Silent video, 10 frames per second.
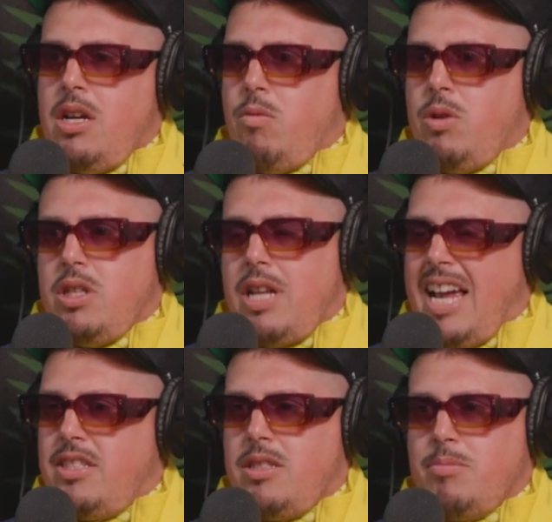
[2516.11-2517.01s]

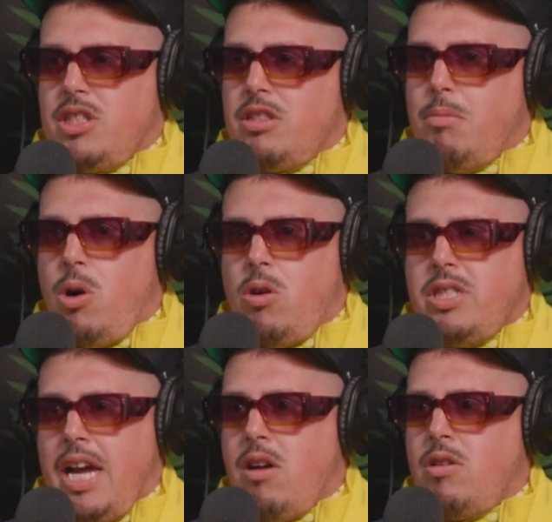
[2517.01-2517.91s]
like some small
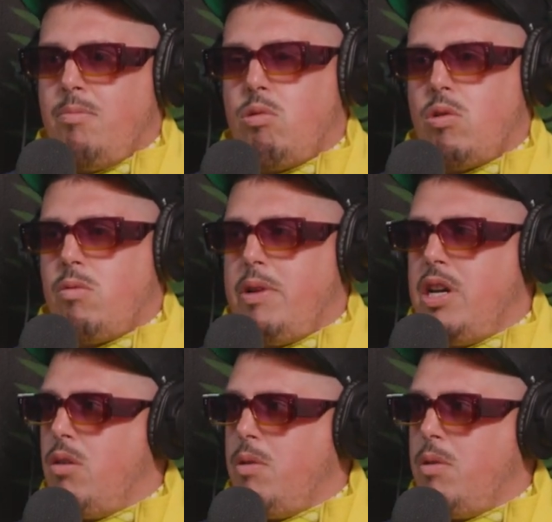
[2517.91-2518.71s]
town in Puerto Rico.